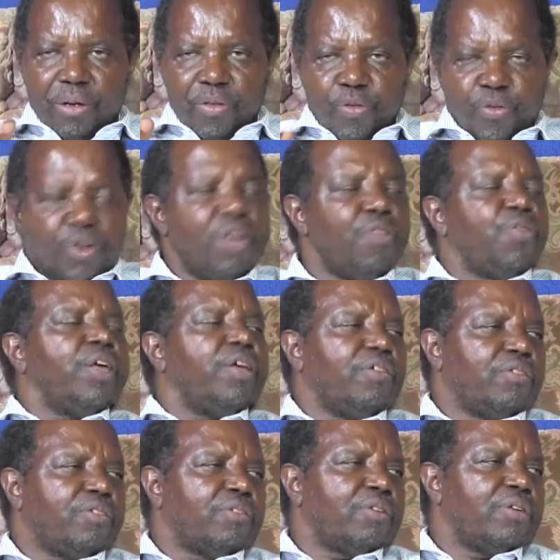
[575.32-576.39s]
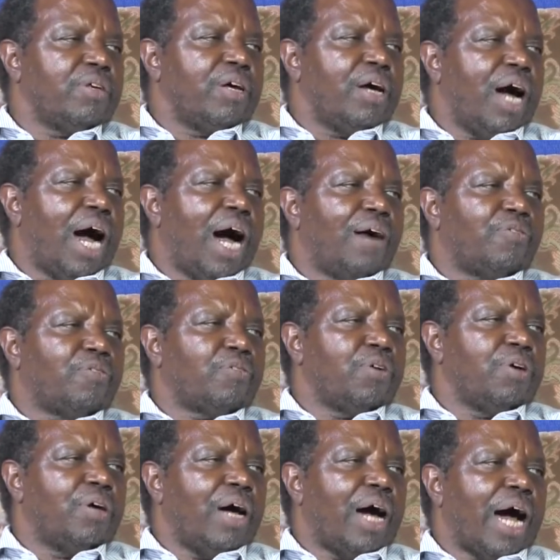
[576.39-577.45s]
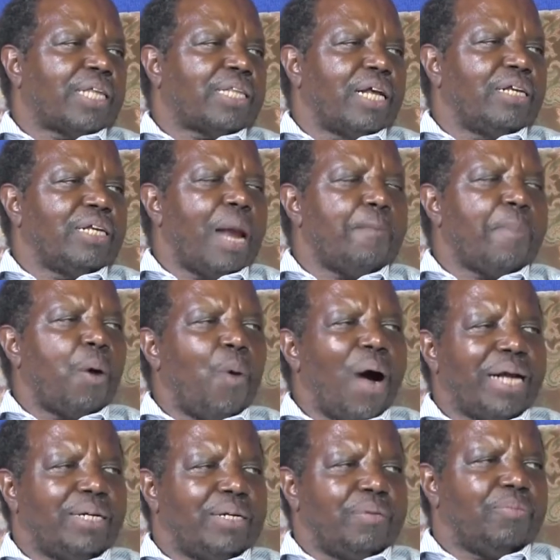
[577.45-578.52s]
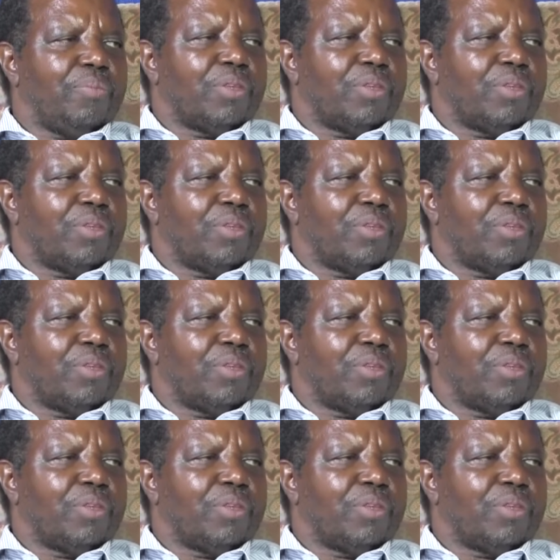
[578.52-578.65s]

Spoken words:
3 things I'll tell you. Number 1,